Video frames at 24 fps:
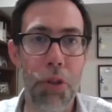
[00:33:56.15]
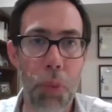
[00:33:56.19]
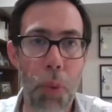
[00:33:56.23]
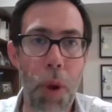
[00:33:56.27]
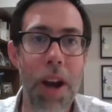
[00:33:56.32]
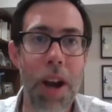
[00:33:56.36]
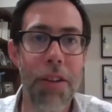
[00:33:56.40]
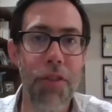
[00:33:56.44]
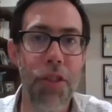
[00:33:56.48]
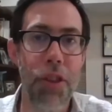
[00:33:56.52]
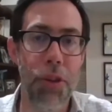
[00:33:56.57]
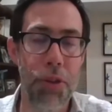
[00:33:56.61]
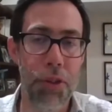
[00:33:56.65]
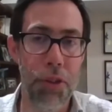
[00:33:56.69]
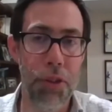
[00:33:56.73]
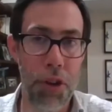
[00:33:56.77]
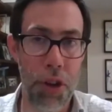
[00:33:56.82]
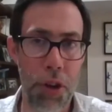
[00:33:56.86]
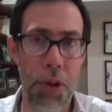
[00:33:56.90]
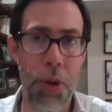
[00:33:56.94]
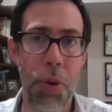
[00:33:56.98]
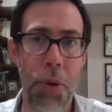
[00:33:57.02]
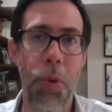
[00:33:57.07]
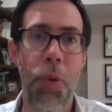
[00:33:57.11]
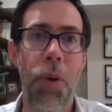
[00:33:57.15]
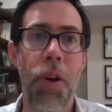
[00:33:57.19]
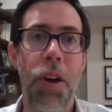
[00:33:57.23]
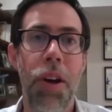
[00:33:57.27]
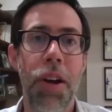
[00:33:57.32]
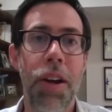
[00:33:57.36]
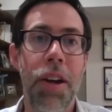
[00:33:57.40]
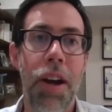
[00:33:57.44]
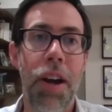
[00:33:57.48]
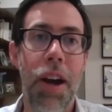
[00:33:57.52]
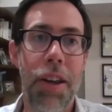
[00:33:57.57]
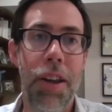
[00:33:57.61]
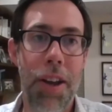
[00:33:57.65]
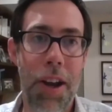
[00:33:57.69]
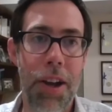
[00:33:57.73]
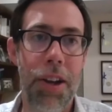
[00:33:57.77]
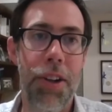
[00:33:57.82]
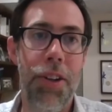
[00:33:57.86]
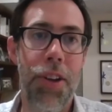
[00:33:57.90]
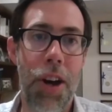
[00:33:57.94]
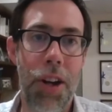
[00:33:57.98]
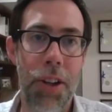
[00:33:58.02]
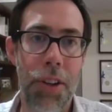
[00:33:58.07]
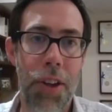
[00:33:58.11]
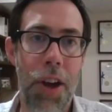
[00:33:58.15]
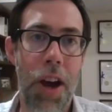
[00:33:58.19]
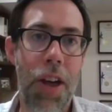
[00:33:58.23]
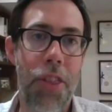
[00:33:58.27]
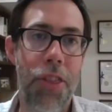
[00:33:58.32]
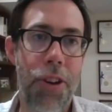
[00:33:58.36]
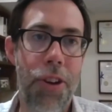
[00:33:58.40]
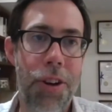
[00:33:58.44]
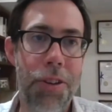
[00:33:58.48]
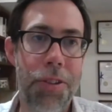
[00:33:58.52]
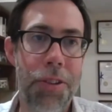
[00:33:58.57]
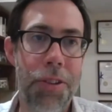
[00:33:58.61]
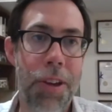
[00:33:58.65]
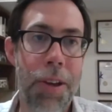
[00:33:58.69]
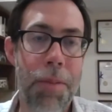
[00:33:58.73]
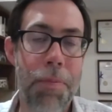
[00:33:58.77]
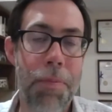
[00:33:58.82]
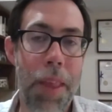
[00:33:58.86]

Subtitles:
One of the 2 young adult authors